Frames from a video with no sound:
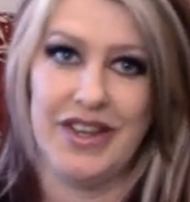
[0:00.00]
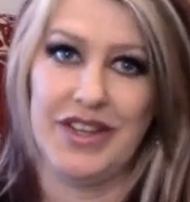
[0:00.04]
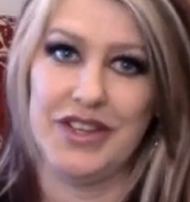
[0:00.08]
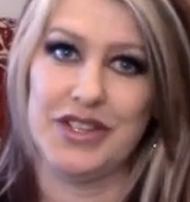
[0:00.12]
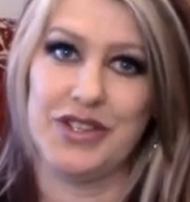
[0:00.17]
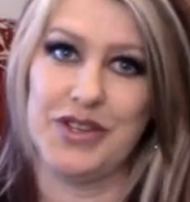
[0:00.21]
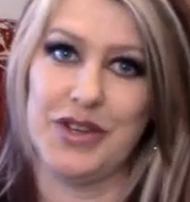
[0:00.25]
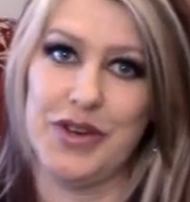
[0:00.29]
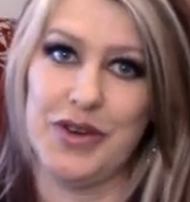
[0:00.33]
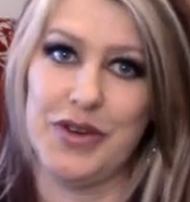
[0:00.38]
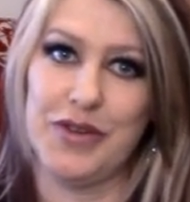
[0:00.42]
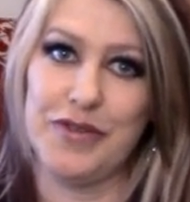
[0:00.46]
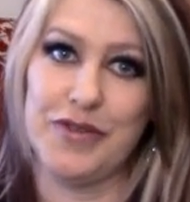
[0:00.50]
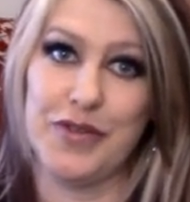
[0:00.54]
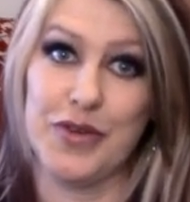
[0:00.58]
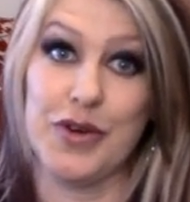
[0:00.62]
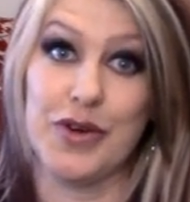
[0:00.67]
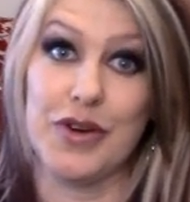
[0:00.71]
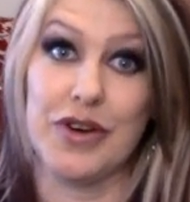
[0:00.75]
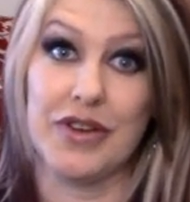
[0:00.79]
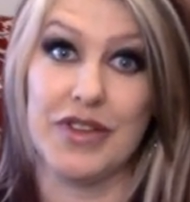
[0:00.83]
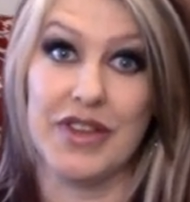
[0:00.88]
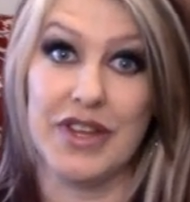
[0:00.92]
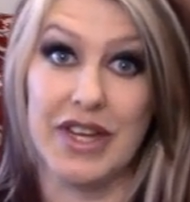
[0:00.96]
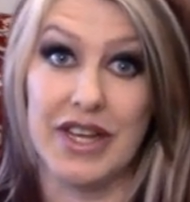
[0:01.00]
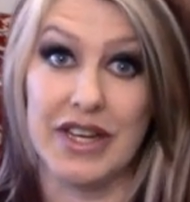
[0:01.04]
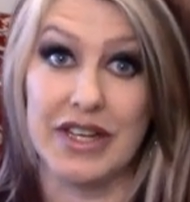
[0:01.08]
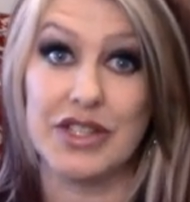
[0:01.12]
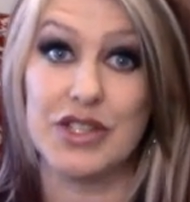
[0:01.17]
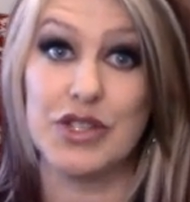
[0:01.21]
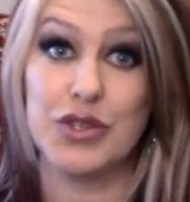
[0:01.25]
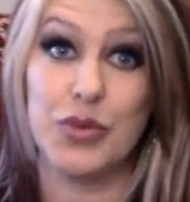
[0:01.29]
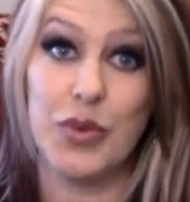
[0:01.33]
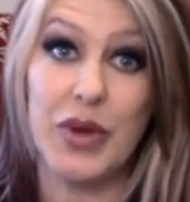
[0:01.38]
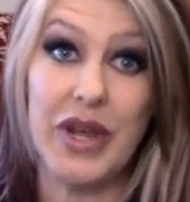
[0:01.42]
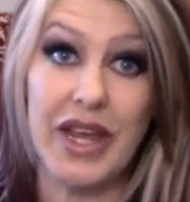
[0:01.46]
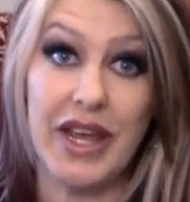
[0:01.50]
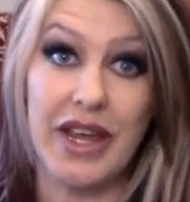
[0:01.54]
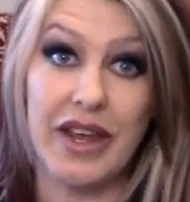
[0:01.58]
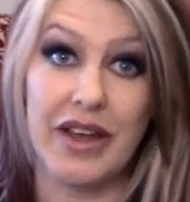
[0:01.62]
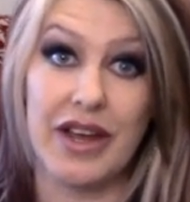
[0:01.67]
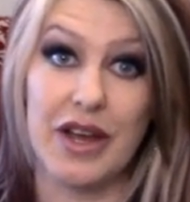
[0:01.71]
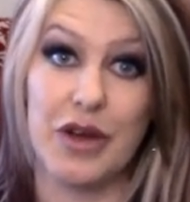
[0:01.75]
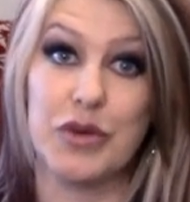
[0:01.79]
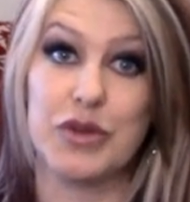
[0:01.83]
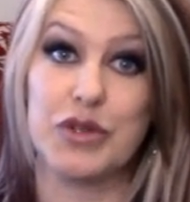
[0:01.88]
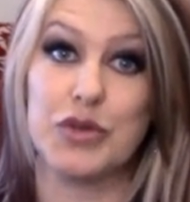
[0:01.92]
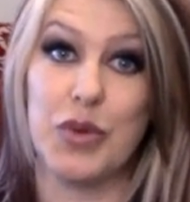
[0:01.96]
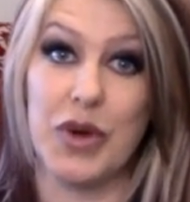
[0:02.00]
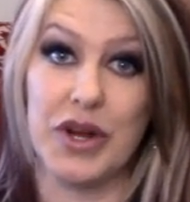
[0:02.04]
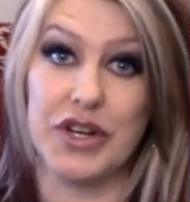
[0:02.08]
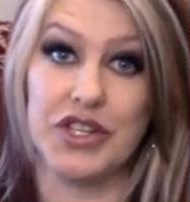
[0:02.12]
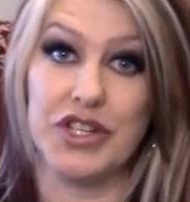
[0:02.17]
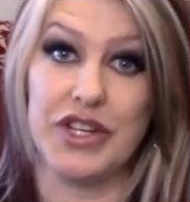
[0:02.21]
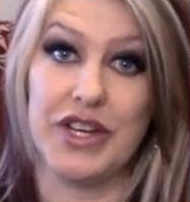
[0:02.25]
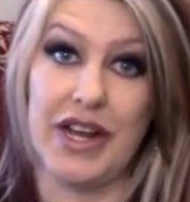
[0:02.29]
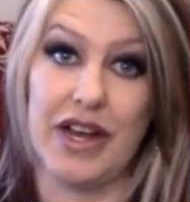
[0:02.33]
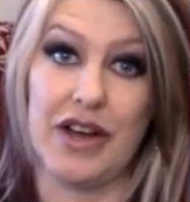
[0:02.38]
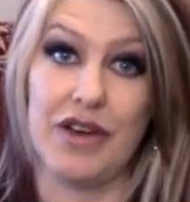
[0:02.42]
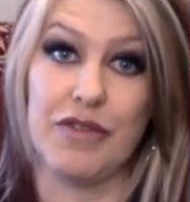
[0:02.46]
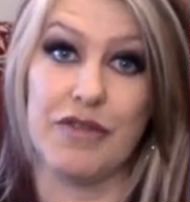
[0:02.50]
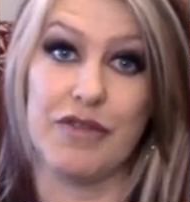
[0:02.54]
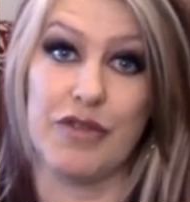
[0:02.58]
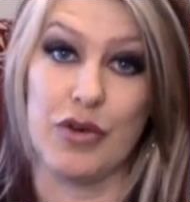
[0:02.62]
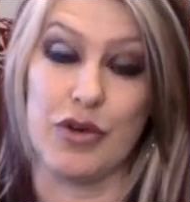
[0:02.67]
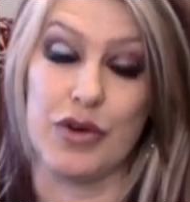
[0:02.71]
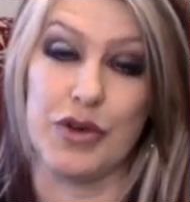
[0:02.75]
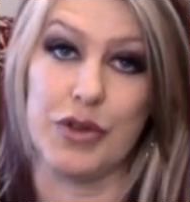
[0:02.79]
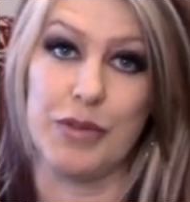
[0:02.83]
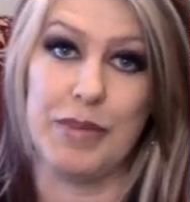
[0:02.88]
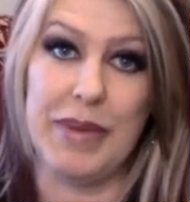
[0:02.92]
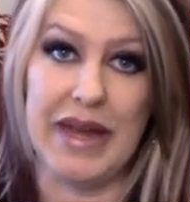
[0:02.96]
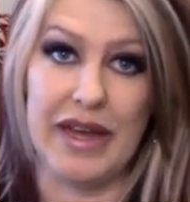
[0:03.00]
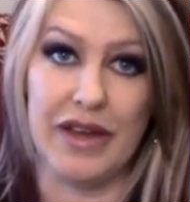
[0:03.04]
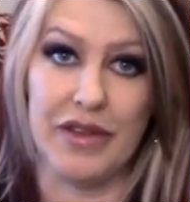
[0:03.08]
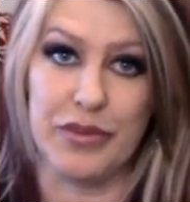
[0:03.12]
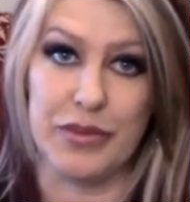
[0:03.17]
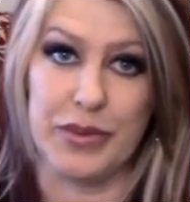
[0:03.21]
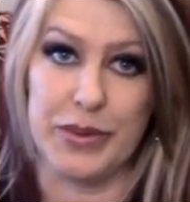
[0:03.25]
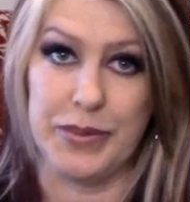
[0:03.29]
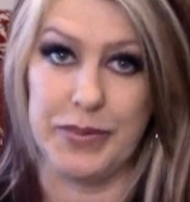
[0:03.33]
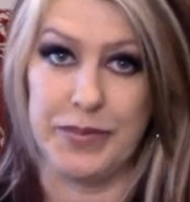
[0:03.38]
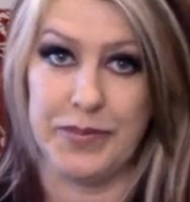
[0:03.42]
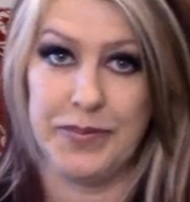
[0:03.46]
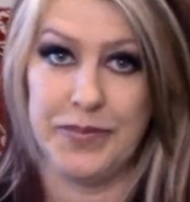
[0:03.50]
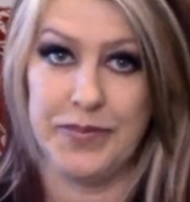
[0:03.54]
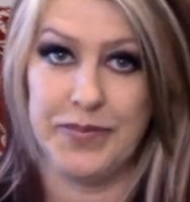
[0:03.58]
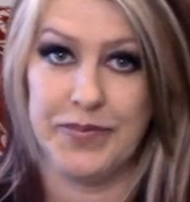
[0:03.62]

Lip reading: So for the next week, I was watching out for the bathroom.